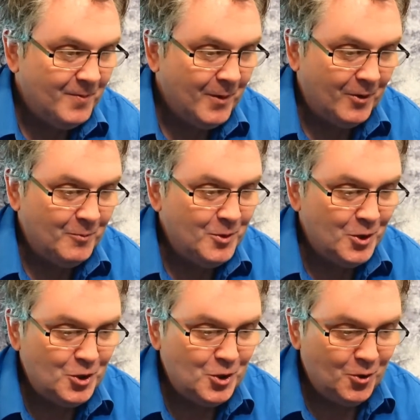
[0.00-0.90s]
Welcome to
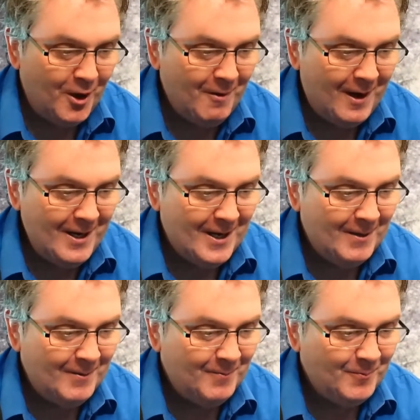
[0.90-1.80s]
the show. How are you?
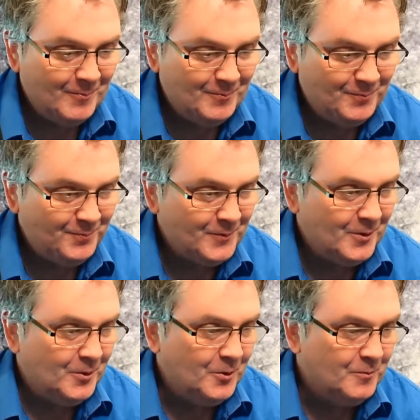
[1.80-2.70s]

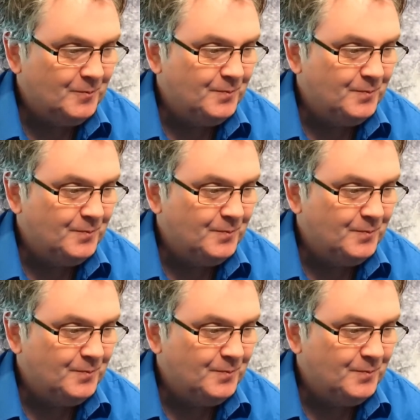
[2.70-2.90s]
Oh,